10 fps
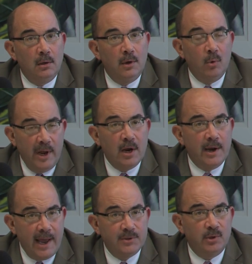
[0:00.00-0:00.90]
a radon
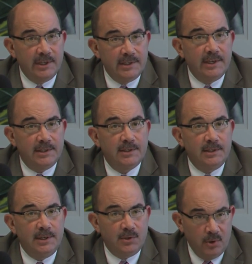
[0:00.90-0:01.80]
hazard exists,
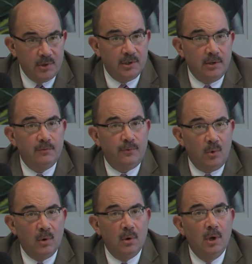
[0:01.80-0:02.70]
it's urgent
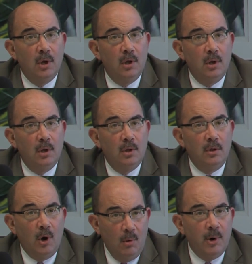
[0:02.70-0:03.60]
for
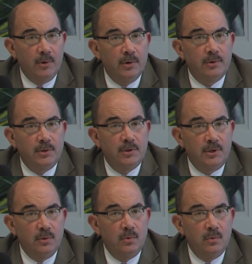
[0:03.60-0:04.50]
the homeowner
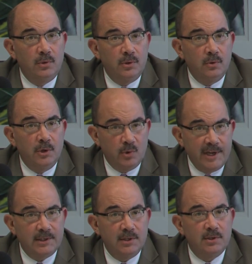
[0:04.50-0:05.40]
to, to
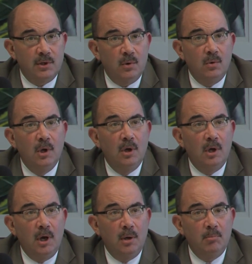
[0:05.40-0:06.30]
address it. So
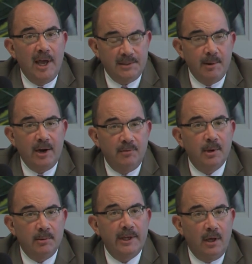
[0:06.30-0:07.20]
um, as a matter of
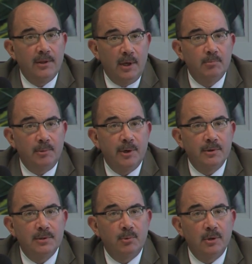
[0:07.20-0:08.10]
public health, I'm prepared
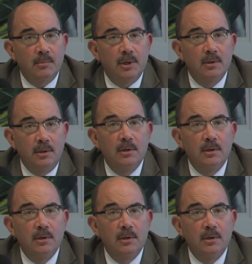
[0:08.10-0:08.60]
to support the bill.